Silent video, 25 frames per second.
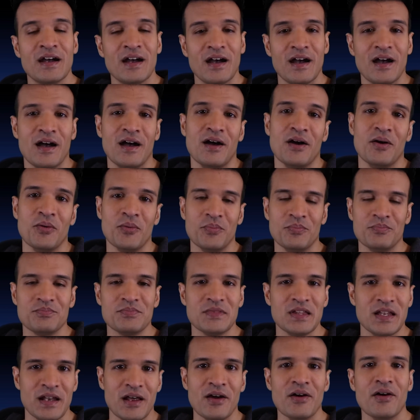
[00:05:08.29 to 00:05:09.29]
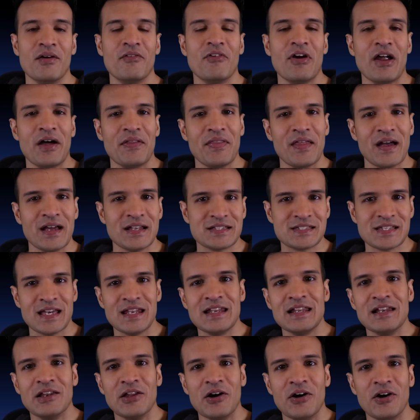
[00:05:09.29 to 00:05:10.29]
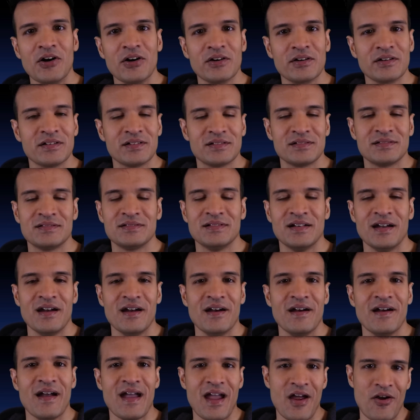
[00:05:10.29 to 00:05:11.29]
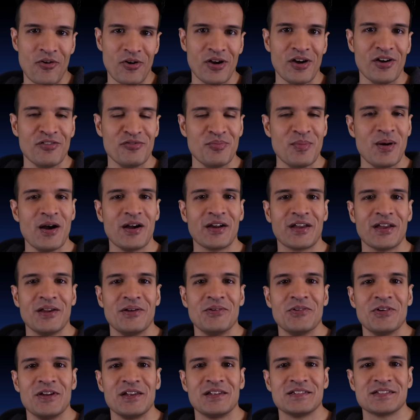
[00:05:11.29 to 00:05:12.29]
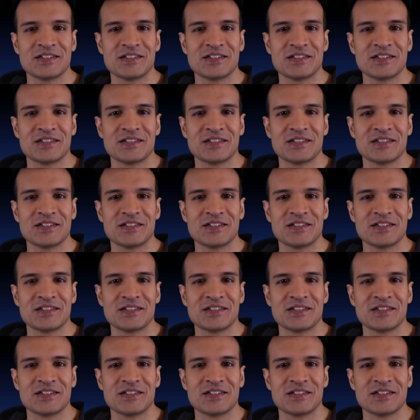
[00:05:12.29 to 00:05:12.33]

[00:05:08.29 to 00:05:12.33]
around that Teddy Long era of Mark Henry.